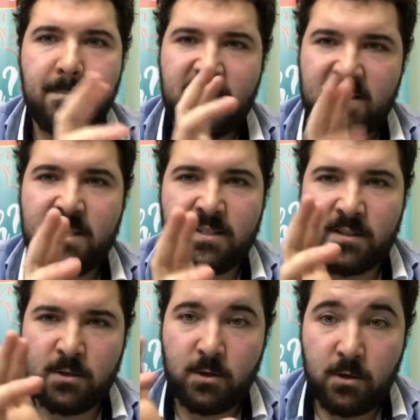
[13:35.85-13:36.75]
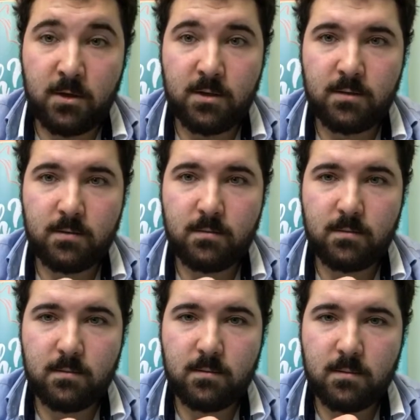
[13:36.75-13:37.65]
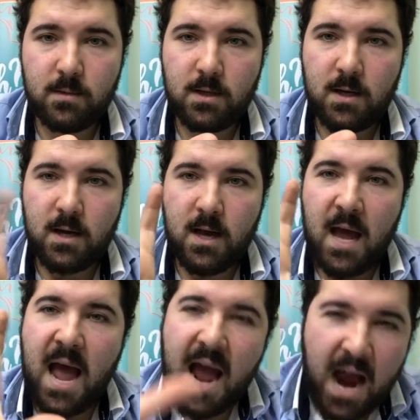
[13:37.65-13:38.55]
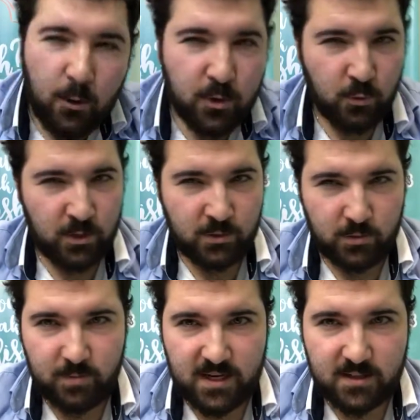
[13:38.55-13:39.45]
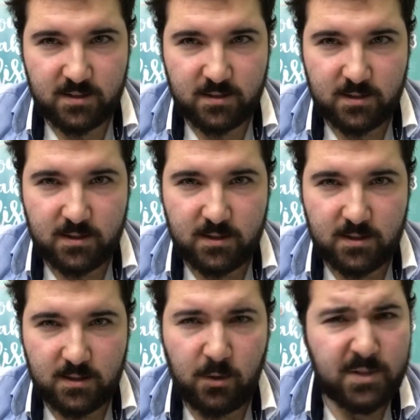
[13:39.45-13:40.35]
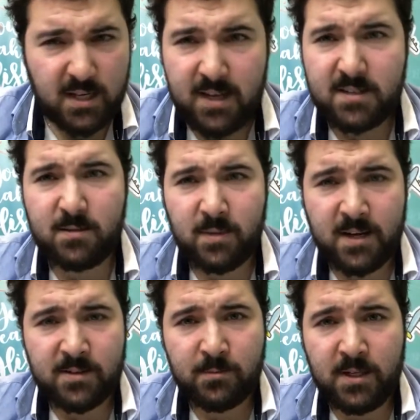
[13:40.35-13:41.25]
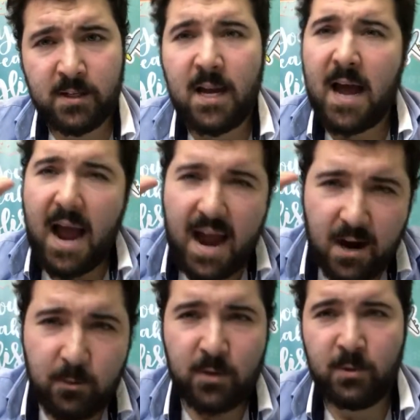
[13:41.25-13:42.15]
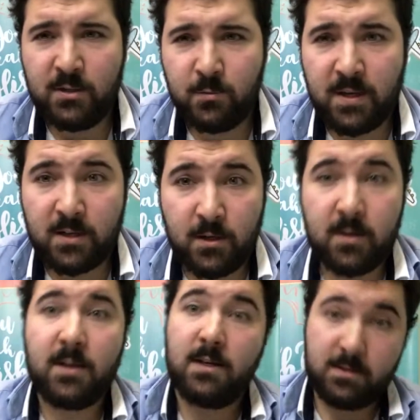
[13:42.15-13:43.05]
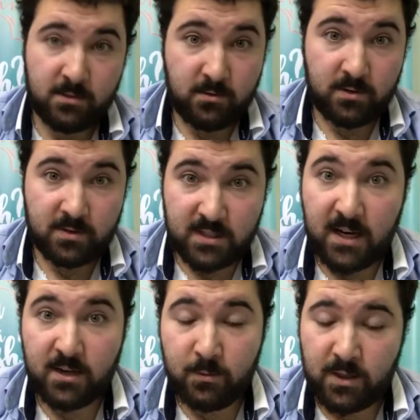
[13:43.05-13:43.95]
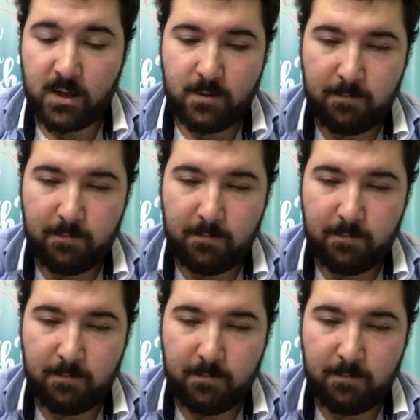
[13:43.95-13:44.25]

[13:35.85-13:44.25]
this isn't good, how could we do it better? Always ask them that as well. How can we do it better? Not starting with